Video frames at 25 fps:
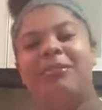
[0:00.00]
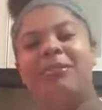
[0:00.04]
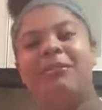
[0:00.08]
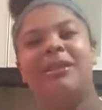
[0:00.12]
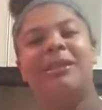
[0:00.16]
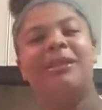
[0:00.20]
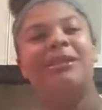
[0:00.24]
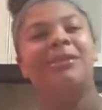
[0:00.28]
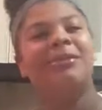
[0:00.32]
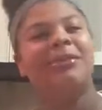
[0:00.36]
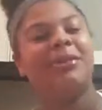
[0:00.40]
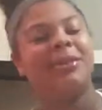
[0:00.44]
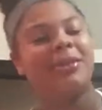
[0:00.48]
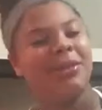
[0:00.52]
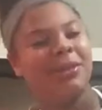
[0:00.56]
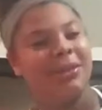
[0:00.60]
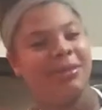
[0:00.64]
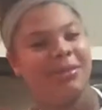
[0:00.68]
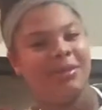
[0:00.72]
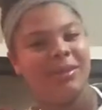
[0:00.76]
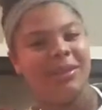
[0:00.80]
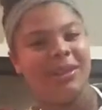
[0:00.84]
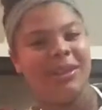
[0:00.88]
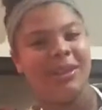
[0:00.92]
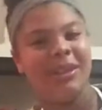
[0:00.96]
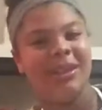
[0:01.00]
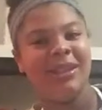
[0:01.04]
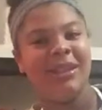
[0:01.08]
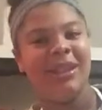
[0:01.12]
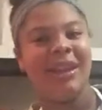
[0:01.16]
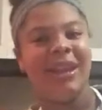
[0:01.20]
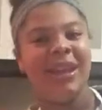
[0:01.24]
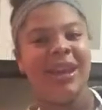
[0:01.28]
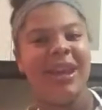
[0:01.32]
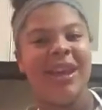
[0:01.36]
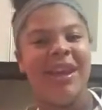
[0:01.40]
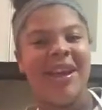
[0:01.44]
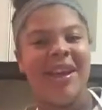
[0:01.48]
It means the world to me.
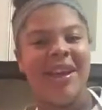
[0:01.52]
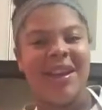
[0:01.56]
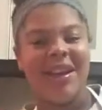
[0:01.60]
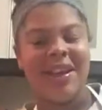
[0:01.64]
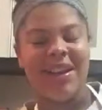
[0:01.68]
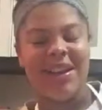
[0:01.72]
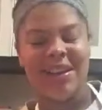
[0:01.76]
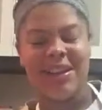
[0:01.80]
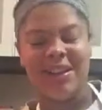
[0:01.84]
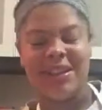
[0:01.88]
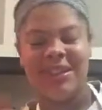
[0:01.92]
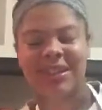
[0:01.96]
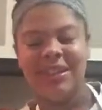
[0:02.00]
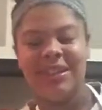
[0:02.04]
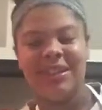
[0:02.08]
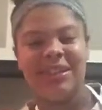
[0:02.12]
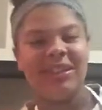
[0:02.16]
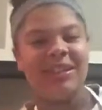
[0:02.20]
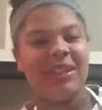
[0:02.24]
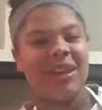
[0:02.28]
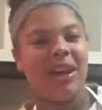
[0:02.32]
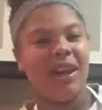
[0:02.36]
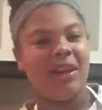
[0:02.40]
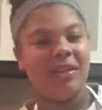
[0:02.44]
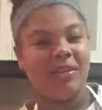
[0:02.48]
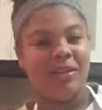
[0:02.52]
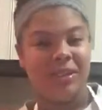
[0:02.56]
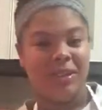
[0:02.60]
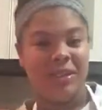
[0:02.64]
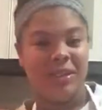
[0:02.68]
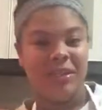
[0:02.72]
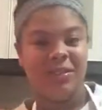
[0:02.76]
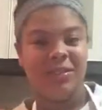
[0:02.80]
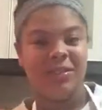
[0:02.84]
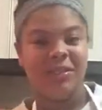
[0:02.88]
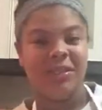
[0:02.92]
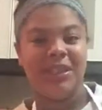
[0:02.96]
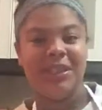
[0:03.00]
And I'll see
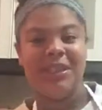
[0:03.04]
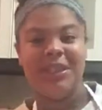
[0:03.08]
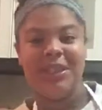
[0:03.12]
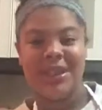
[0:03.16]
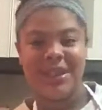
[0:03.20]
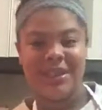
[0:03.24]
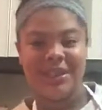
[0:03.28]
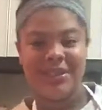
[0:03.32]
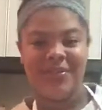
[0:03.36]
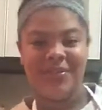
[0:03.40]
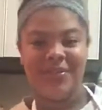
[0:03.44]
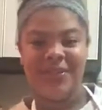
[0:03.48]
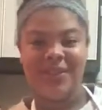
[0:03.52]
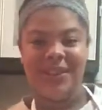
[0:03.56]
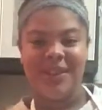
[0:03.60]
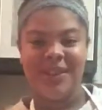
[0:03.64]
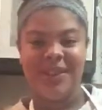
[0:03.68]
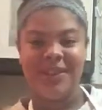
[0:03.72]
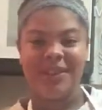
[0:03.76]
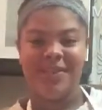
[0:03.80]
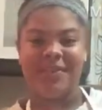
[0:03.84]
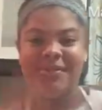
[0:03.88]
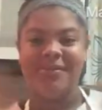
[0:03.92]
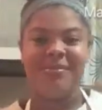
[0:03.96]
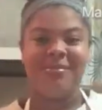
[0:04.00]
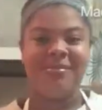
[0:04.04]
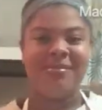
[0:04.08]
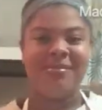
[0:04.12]
you in the next video.